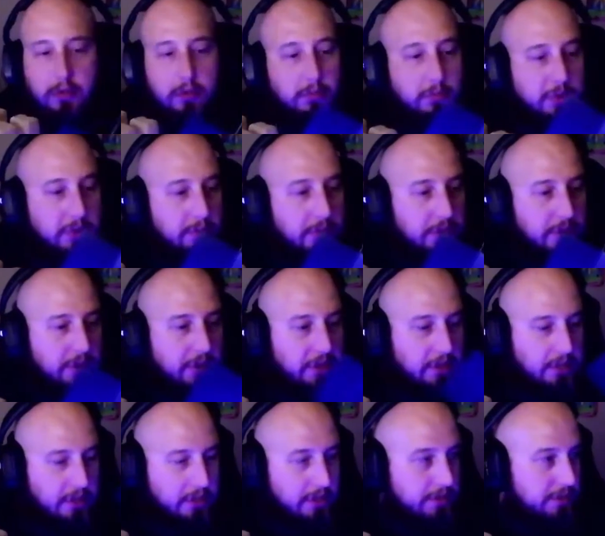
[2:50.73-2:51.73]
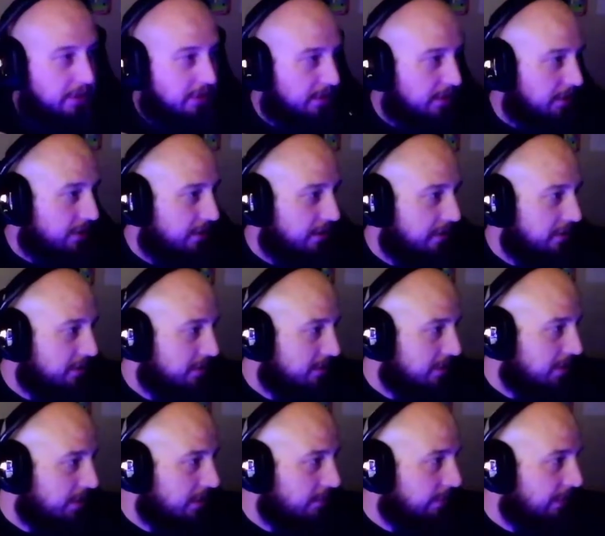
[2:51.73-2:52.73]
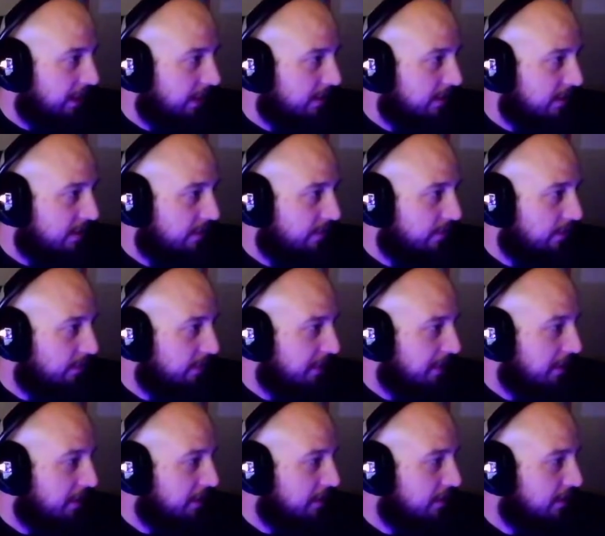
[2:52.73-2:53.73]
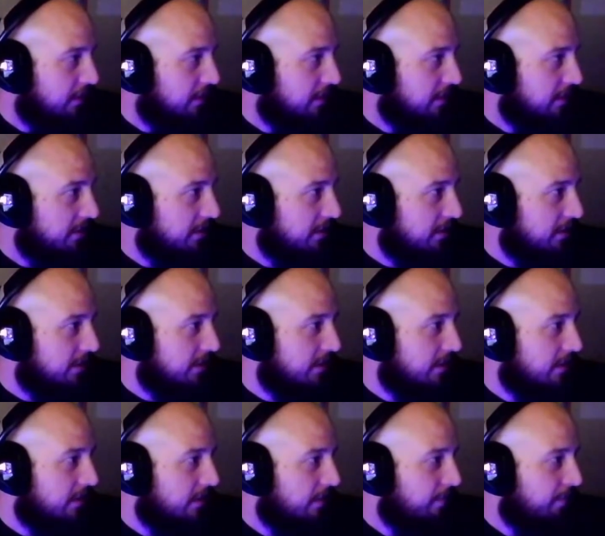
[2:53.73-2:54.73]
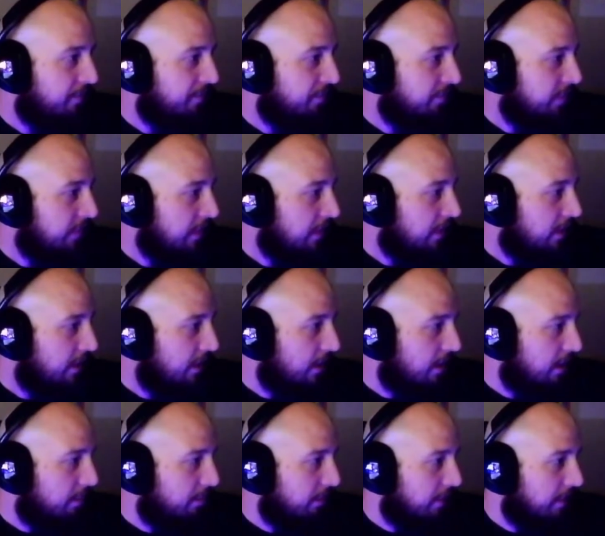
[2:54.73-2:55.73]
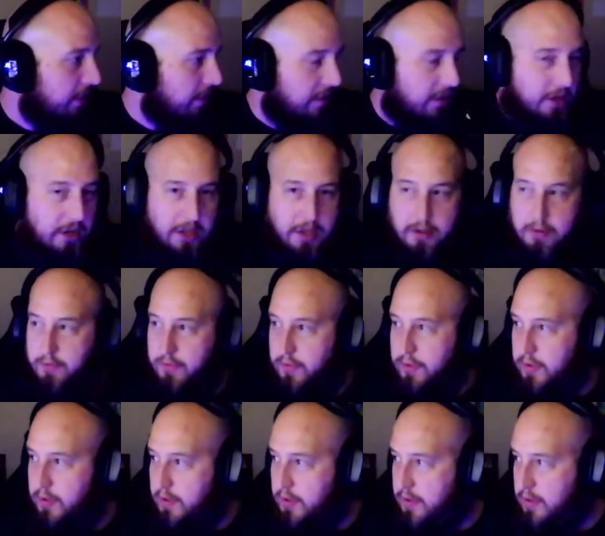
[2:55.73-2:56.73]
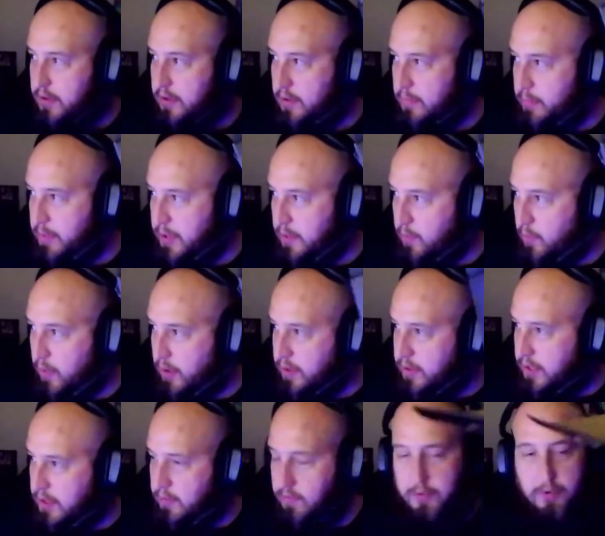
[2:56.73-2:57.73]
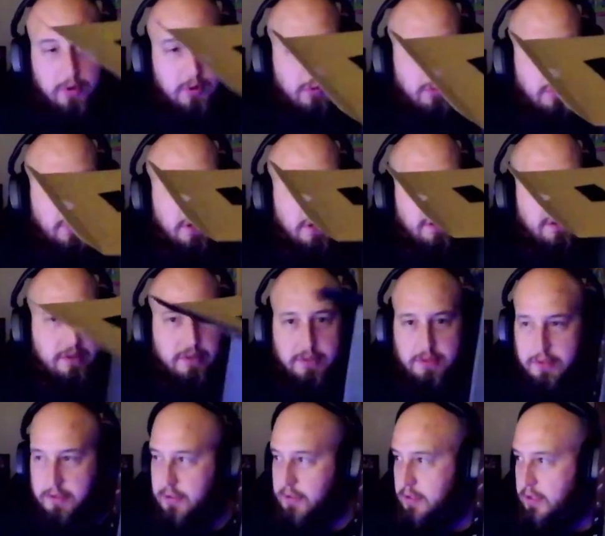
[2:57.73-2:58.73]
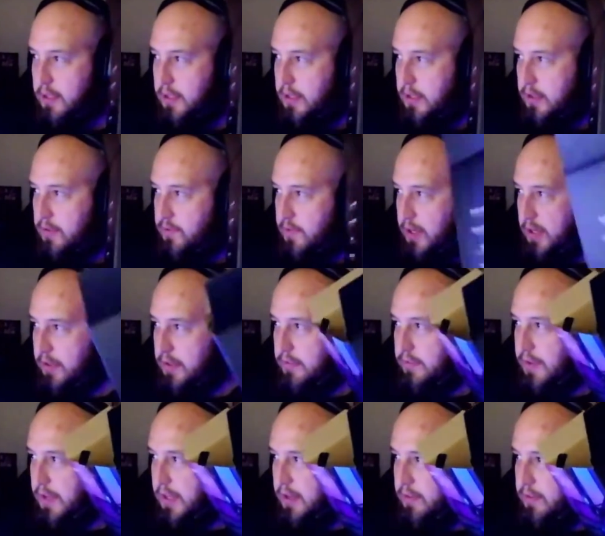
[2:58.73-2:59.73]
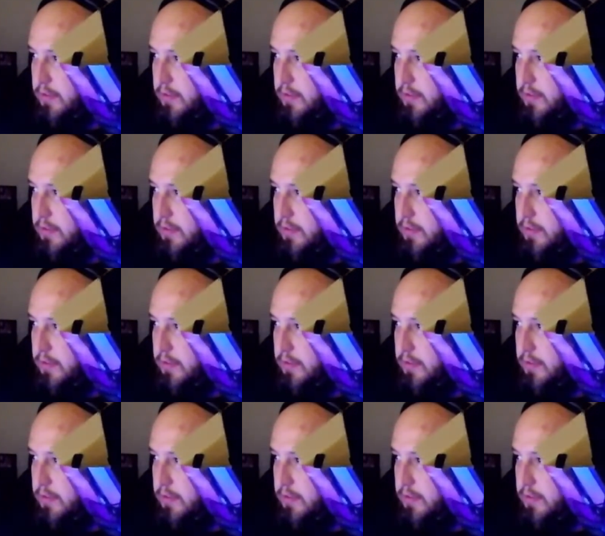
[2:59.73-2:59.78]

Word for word: promoting it necessarily. It's just an unboxing for me because this is an upgrade that I have been wanting for a while and finally found